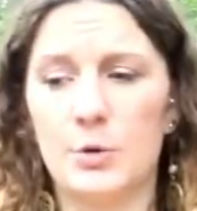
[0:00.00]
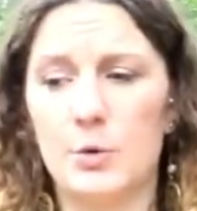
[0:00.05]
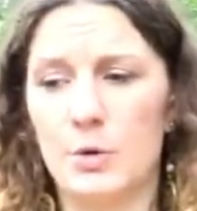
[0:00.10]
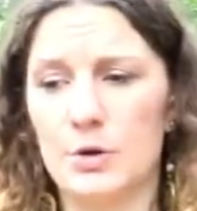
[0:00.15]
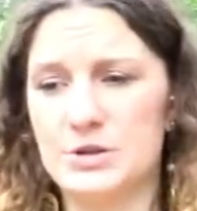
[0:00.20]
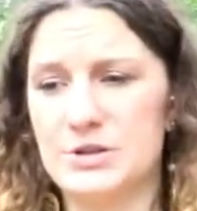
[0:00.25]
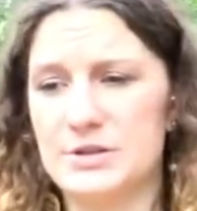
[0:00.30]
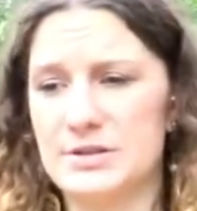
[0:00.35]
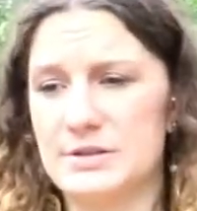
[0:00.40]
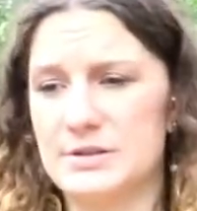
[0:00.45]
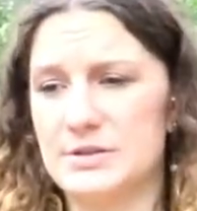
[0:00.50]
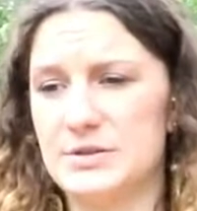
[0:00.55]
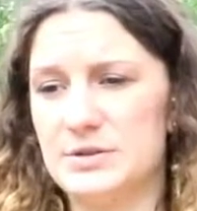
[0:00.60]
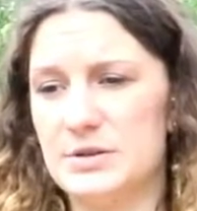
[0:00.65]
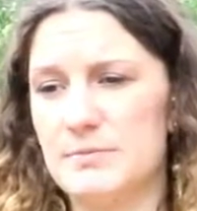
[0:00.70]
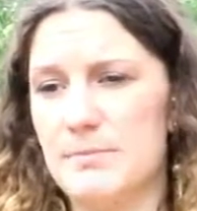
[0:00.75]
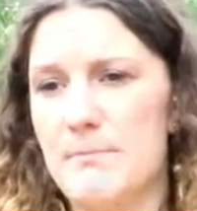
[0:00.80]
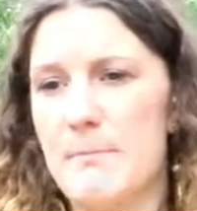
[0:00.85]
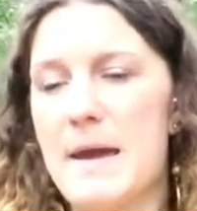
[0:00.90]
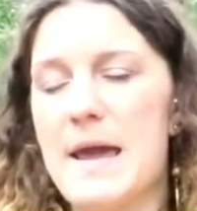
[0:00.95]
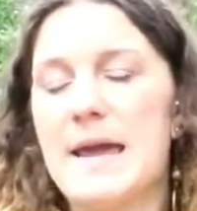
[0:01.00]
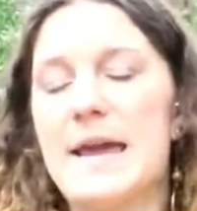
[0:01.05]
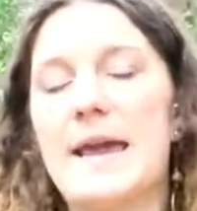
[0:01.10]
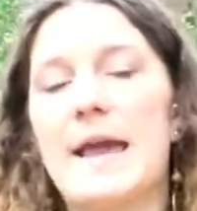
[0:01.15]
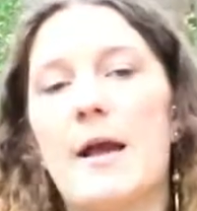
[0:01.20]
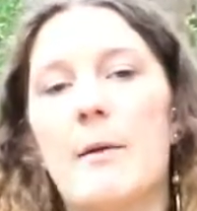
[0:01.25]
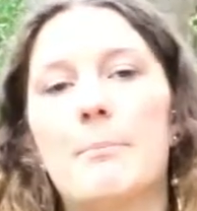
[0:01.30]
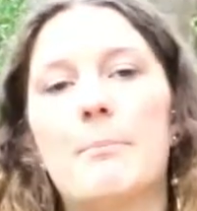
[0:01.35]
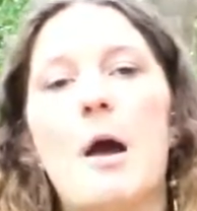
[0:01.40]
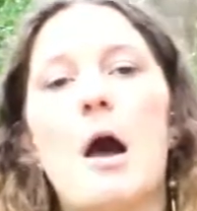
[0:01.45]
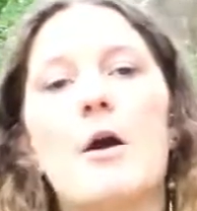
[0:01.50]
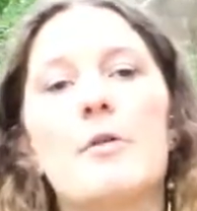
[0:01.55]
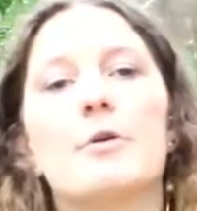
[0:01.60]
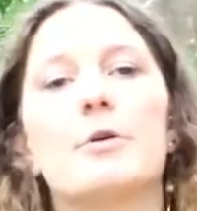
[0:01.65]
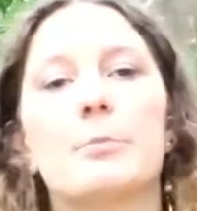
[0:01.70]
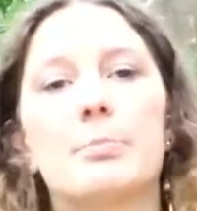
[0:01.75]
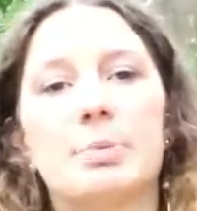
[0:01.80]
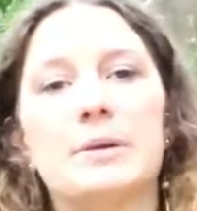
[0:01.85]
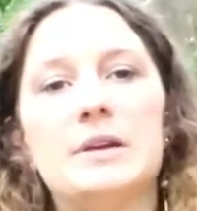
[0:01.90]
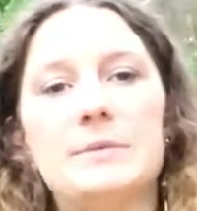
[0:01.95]
or just making
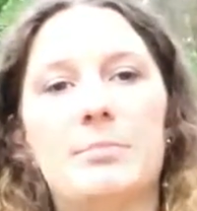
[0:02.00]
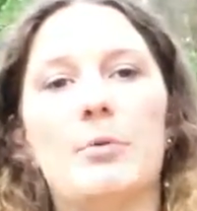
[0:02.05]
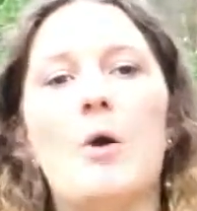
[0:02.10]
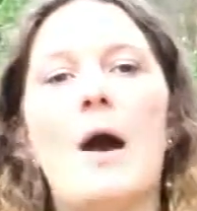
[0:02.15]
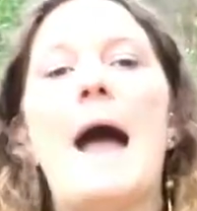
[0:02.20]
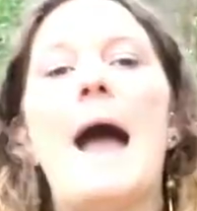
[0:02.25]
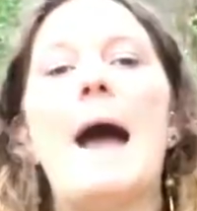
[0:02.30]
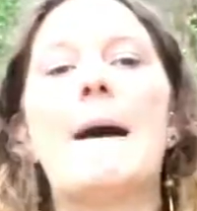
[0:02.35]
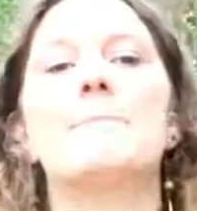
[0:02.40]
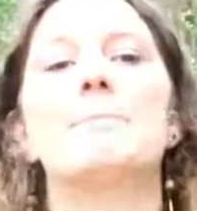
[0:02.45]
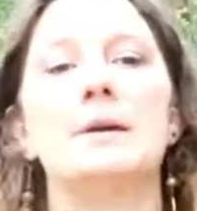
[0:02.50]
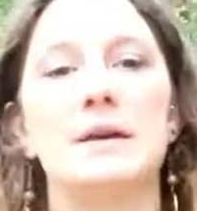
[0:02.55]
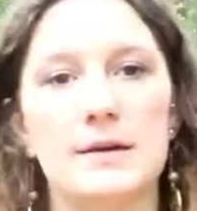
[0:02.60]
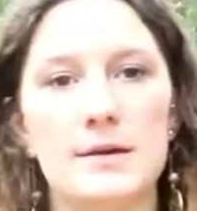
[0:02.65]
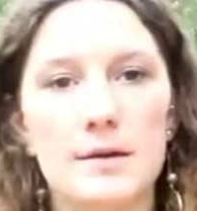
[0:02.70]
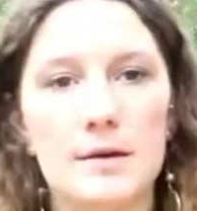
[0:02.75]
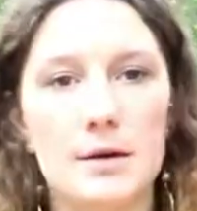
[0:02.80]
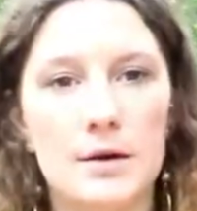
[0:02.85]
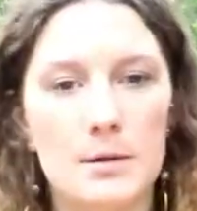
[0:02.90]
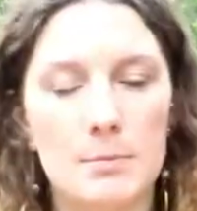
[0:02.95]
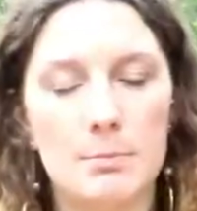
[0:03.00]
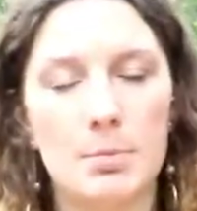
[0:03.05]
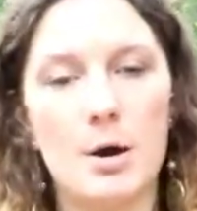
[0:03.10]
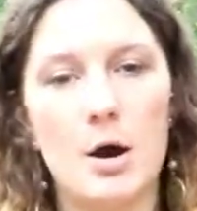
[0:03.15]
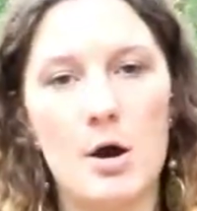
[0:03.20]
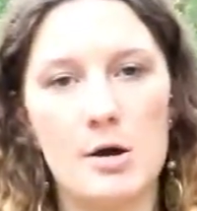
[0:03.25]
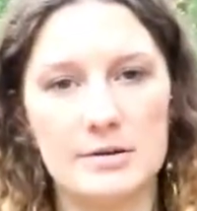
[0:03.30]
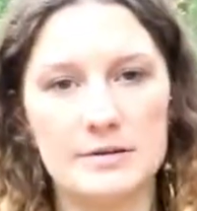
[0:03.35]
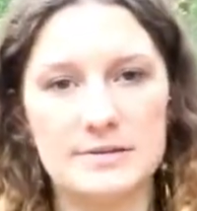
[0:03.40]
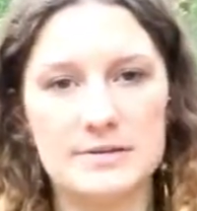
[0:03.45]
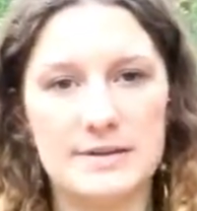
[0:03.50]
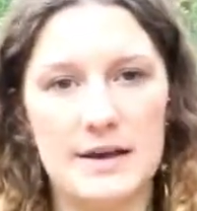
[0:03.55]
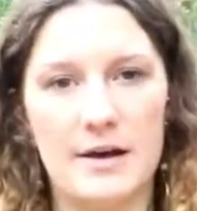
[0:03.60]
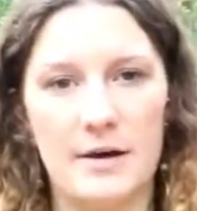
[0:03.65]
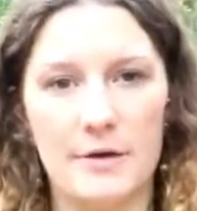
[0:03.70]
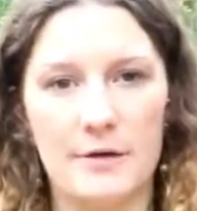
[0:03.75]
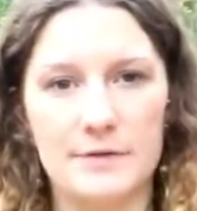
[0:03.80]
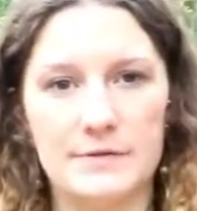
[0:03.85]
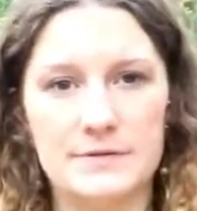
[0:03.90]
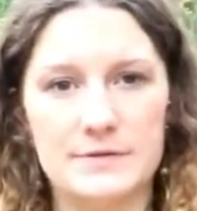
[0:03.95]
other people happy but
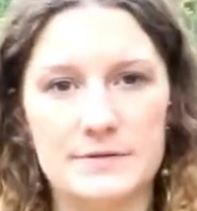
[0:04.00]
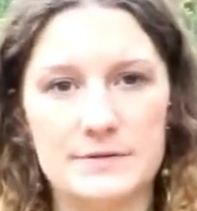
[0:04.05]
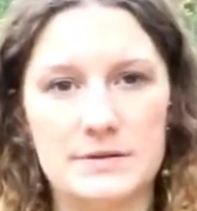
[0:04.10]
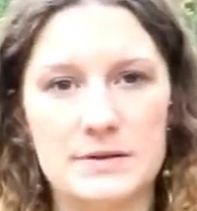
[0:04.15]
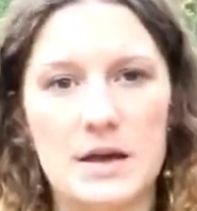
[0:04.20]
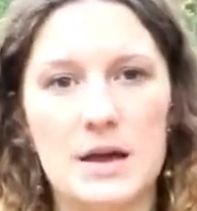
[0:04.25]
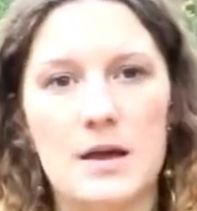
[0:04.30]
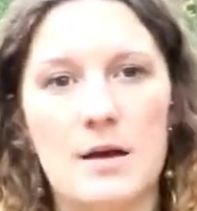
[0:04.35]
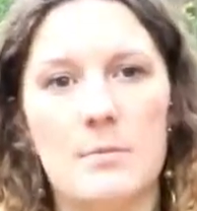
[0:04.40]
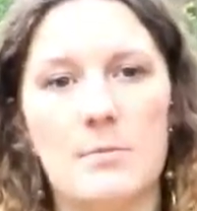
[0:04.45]
ourselves,